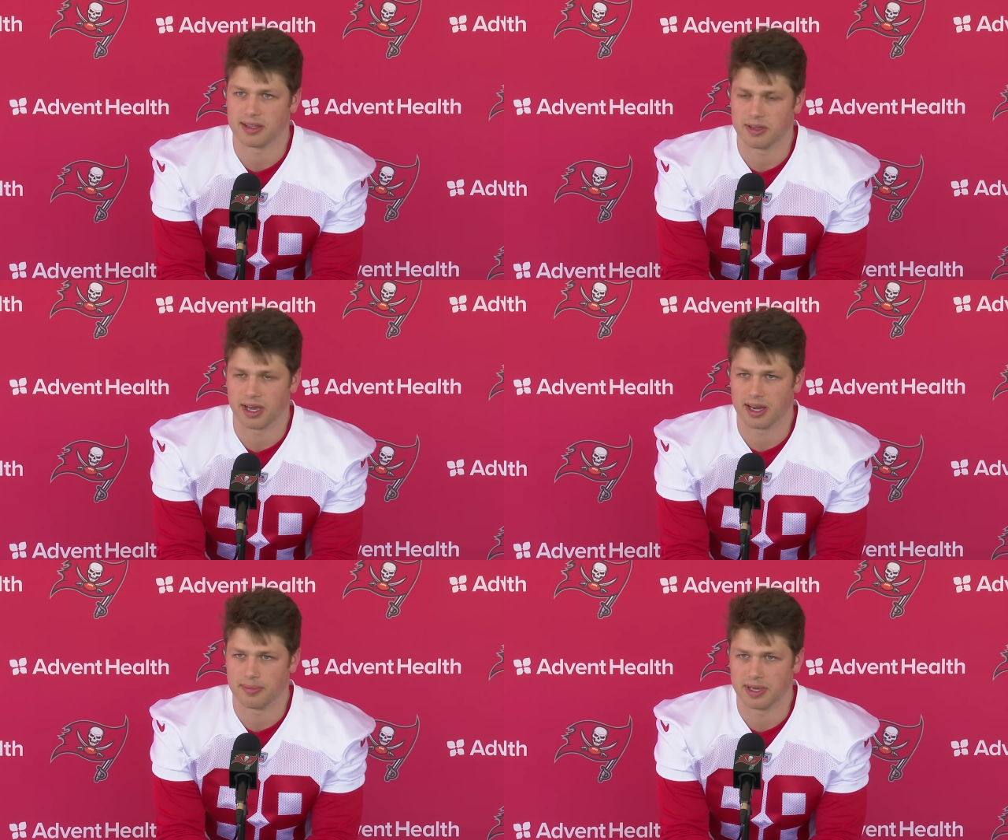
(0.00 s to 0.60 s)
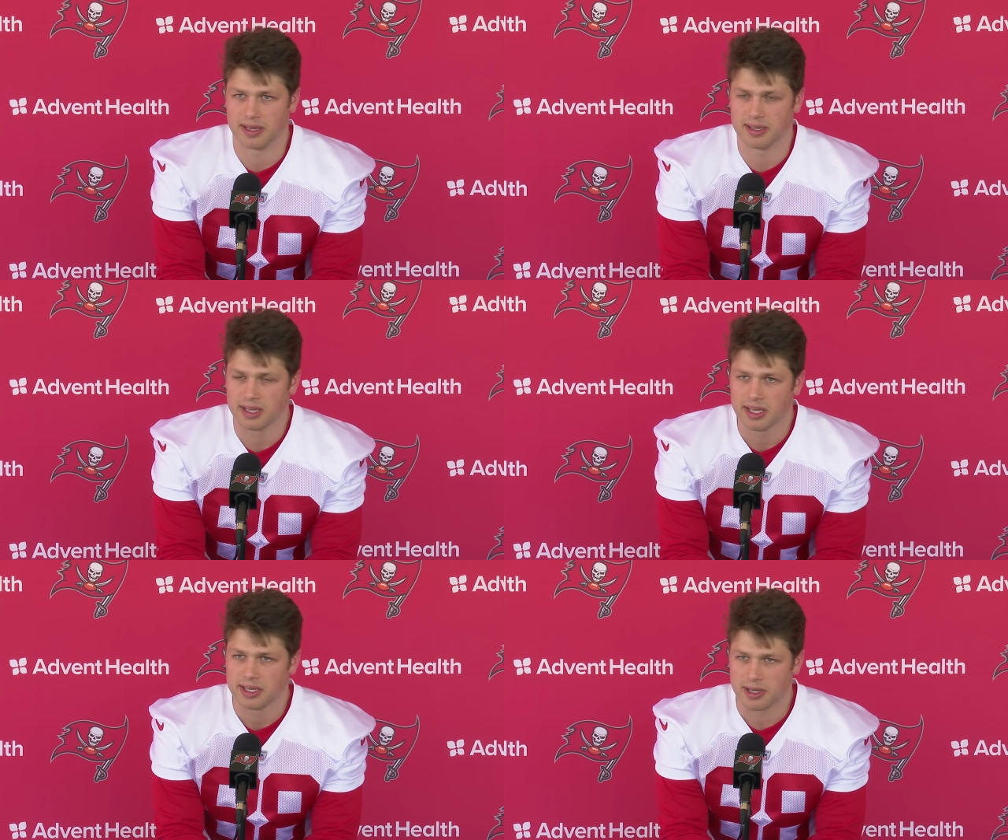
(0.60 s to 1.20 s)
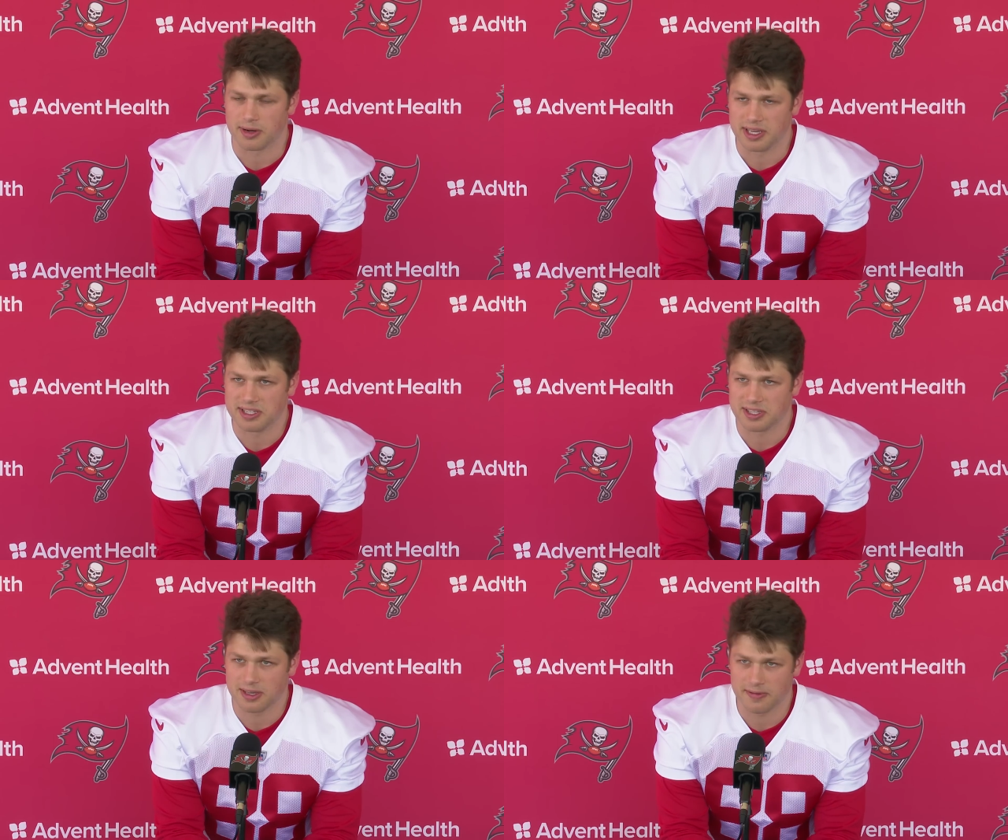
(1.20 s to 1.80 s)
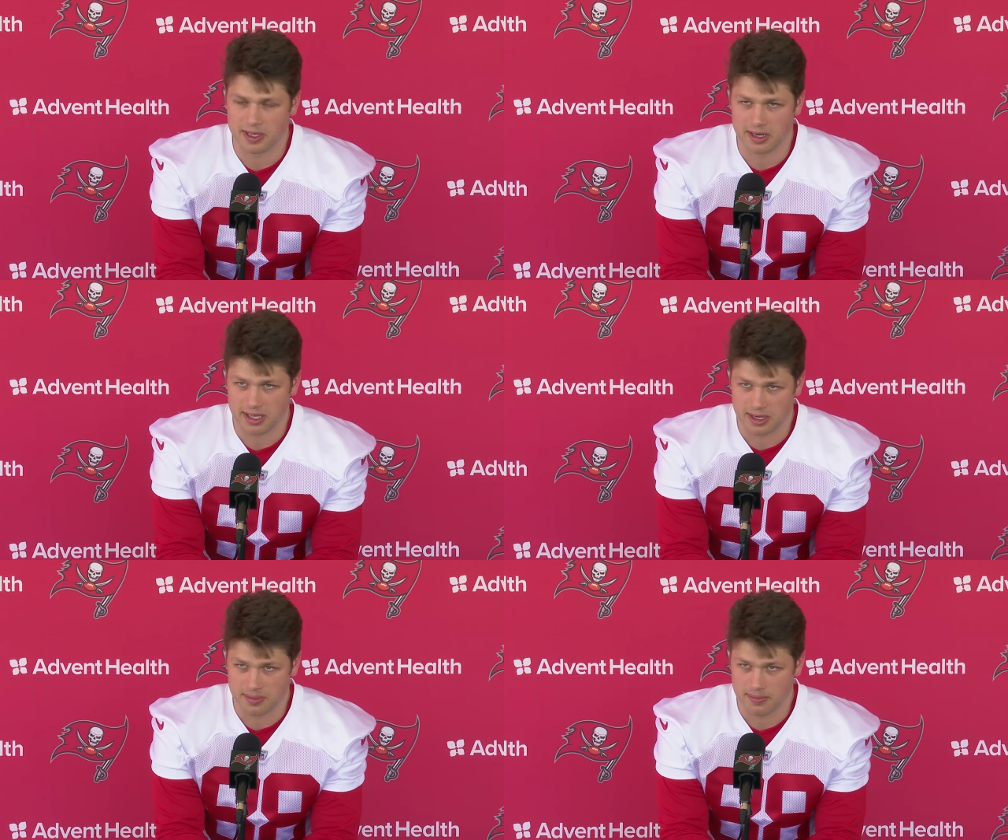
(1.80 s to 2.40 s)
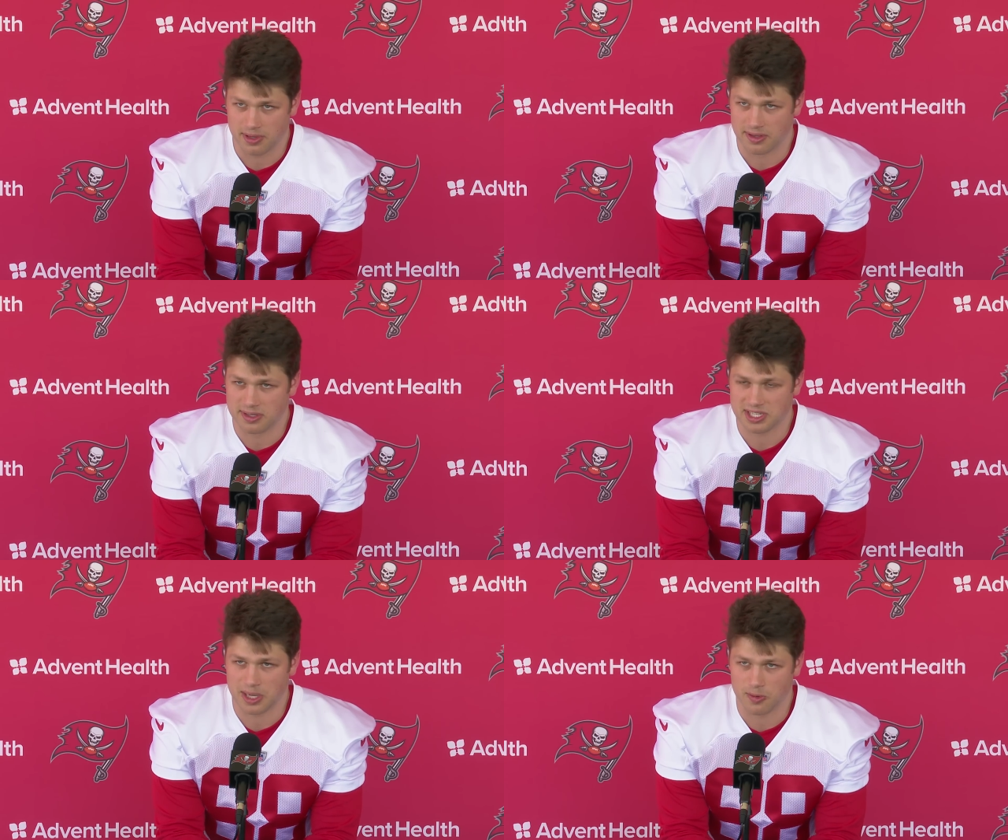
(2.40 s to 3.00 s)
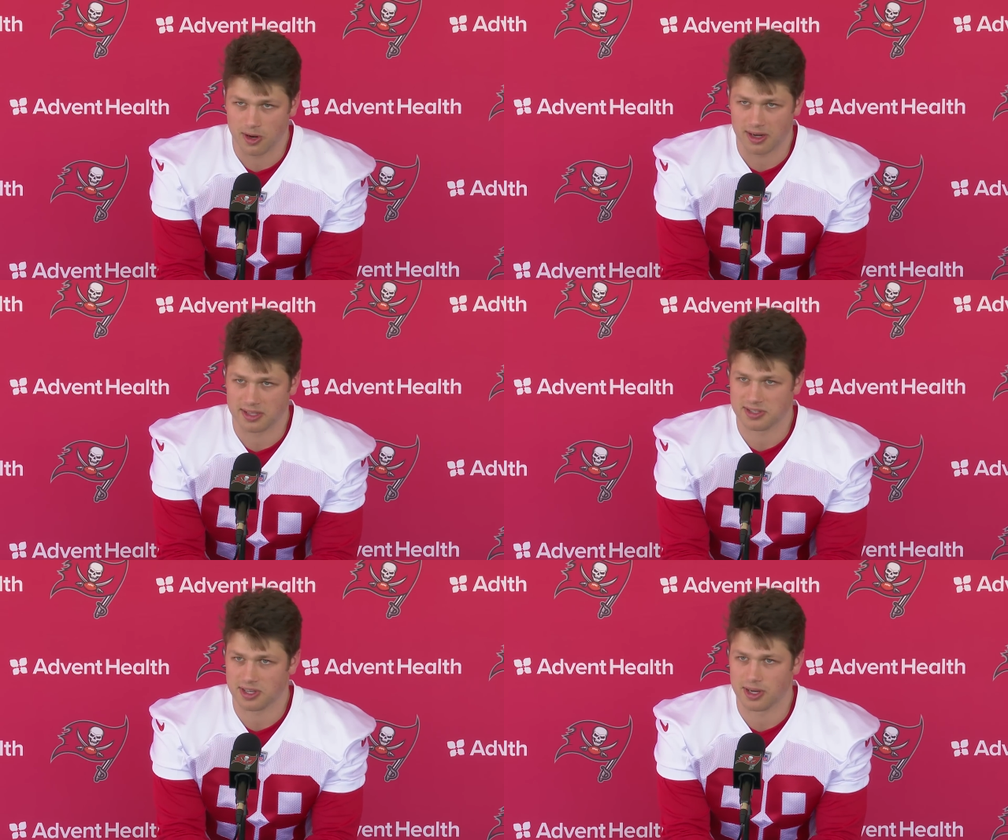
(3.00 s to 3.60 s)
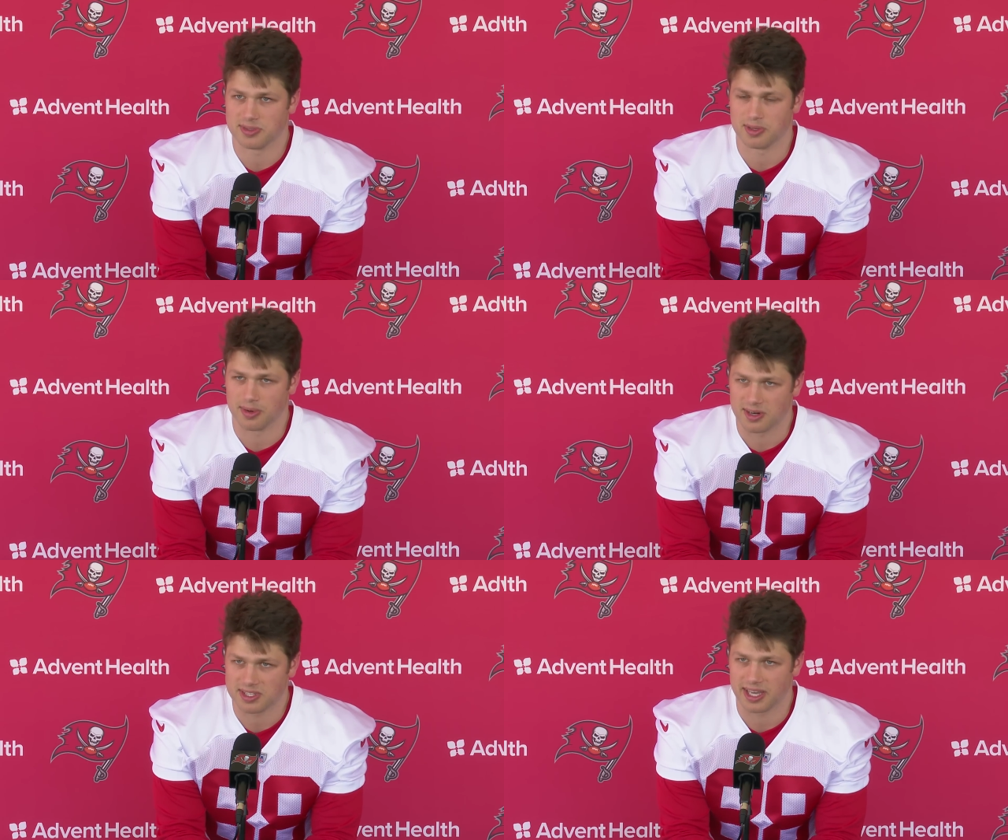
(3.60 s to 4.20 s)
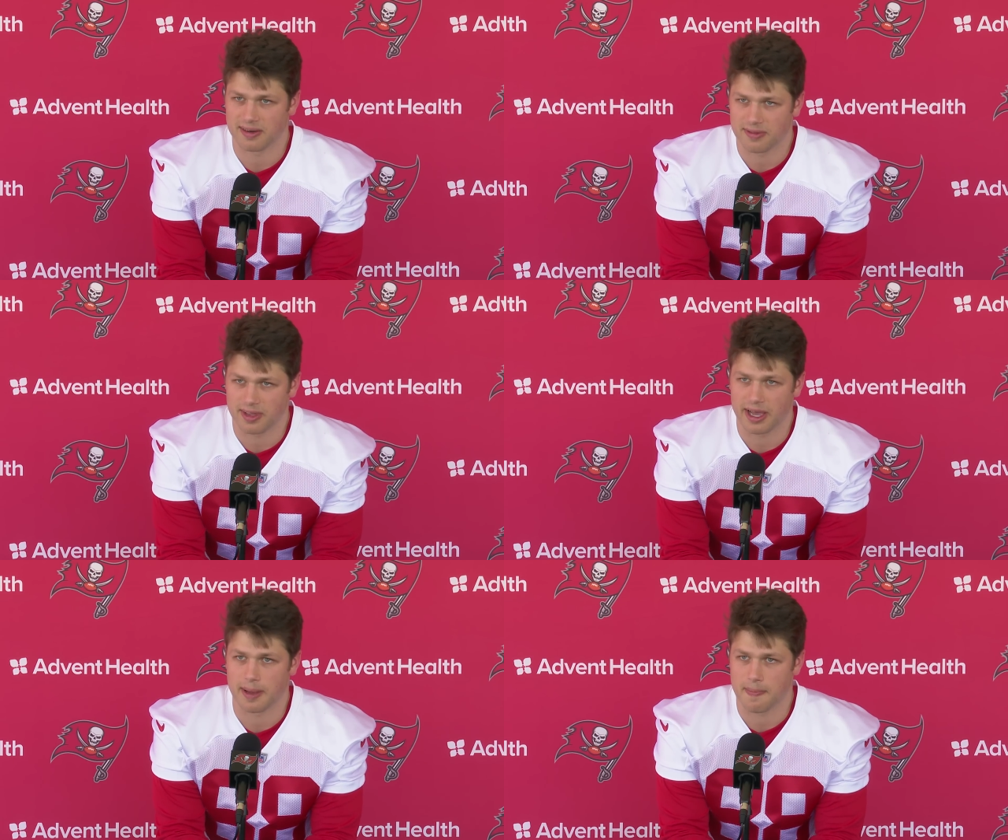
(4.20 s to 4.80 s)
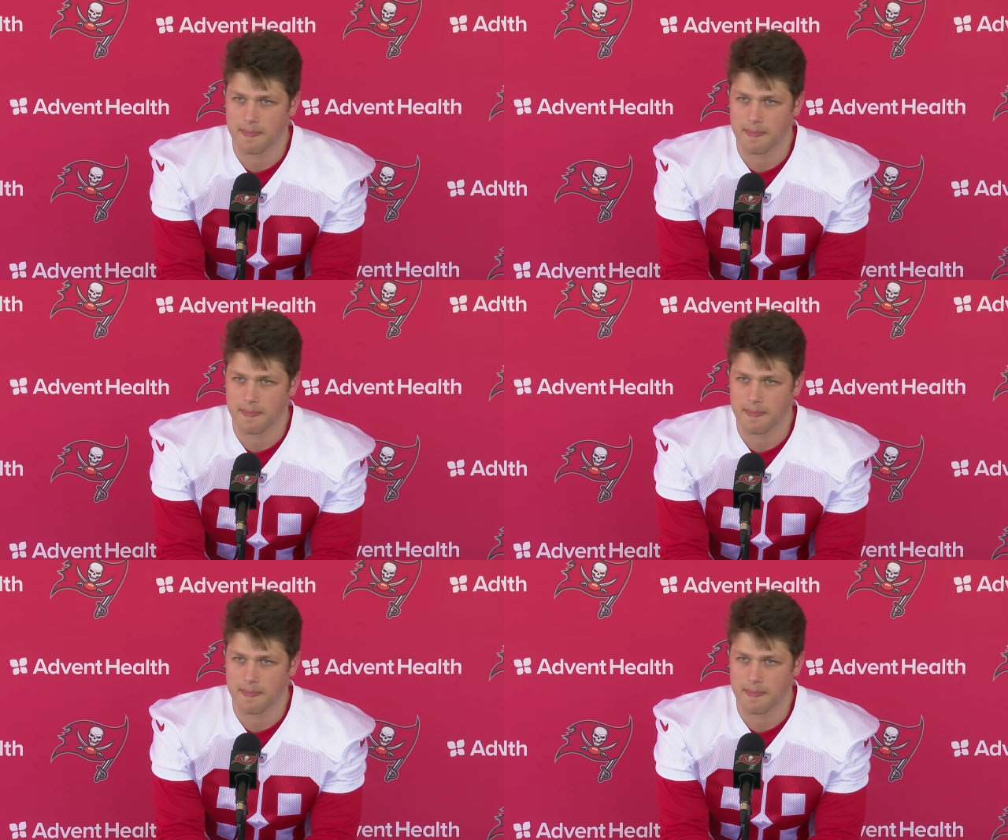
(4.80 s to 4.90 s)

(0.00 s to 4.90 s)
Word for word: you got to be cohesive and put in the same work. And so, I'm super excited for that.